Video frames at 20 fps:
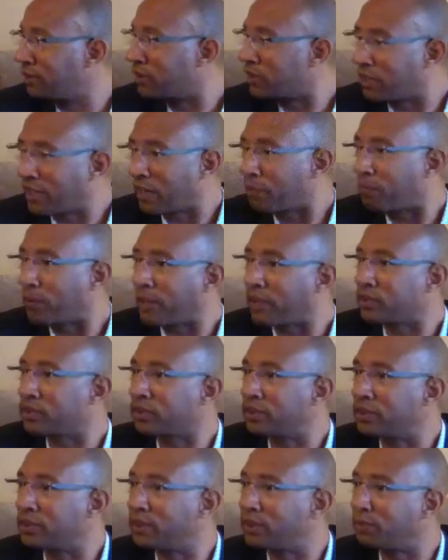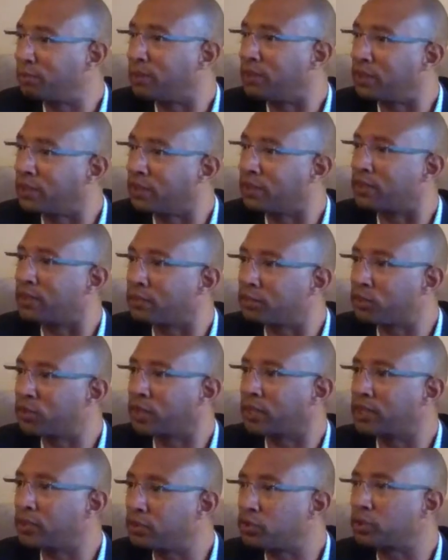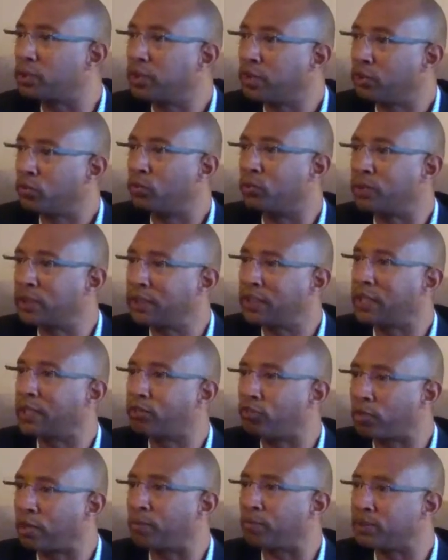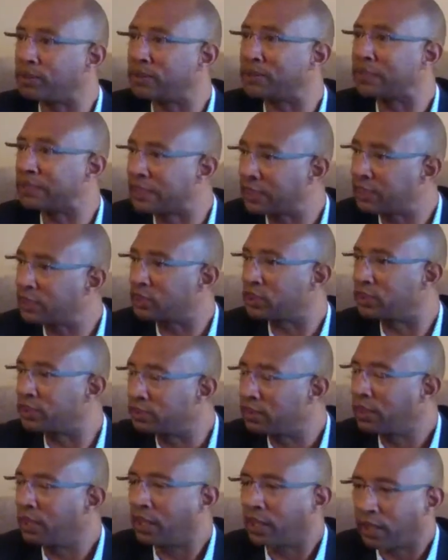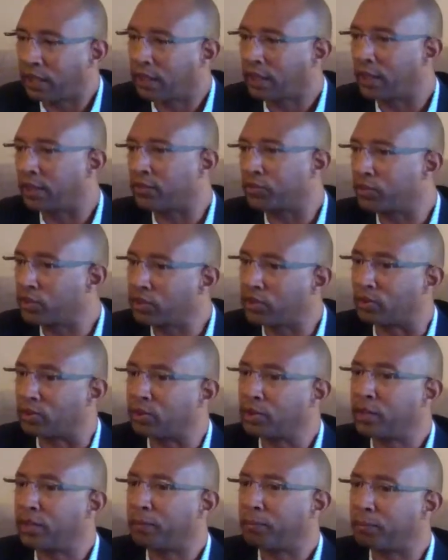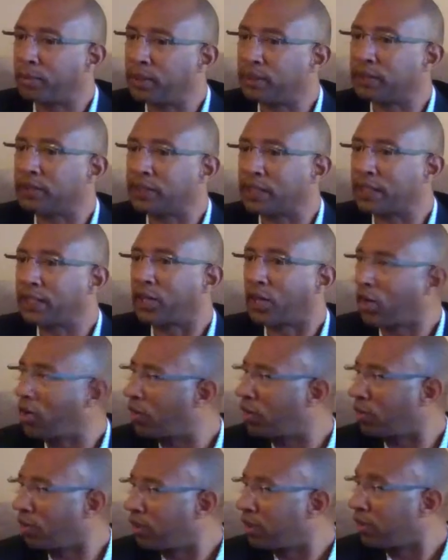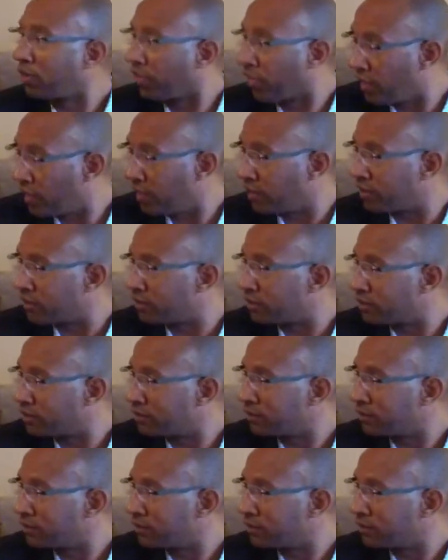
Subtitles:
Does that pastor need to be there themselves when they have representation? I don't know. But they are there.